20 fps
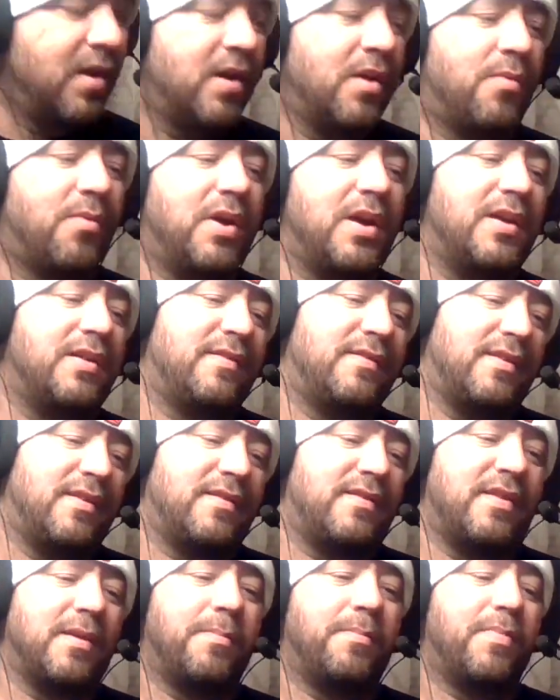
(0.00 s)
What is
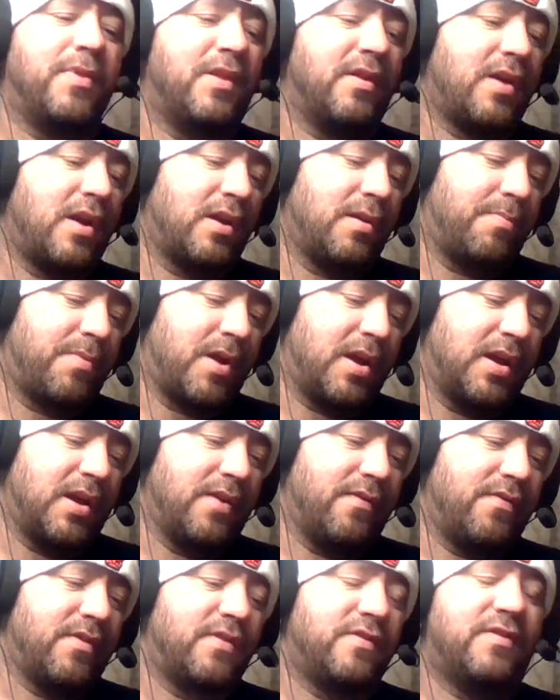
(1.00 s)
this? I could probably
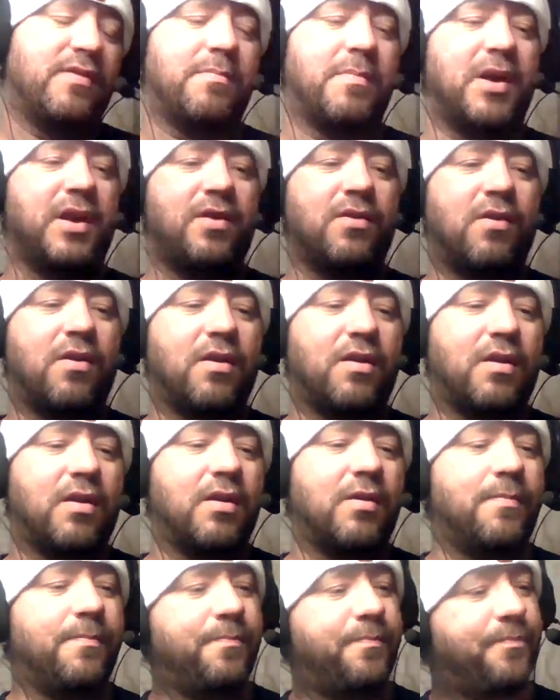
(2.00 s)
give this to my
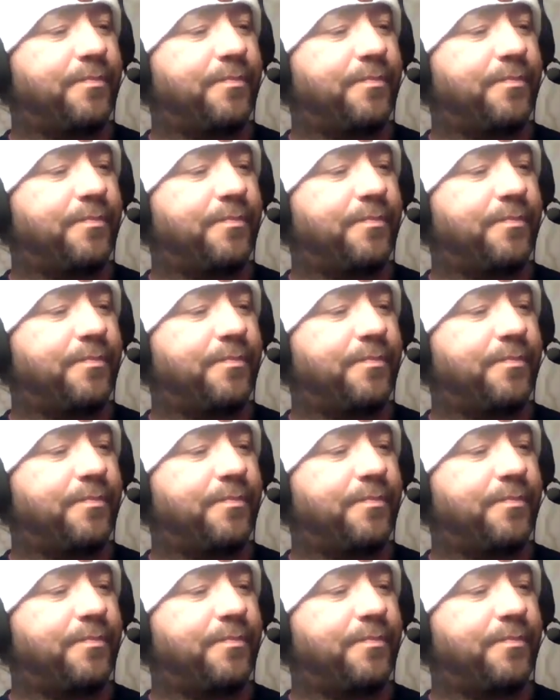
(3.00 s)
daughter.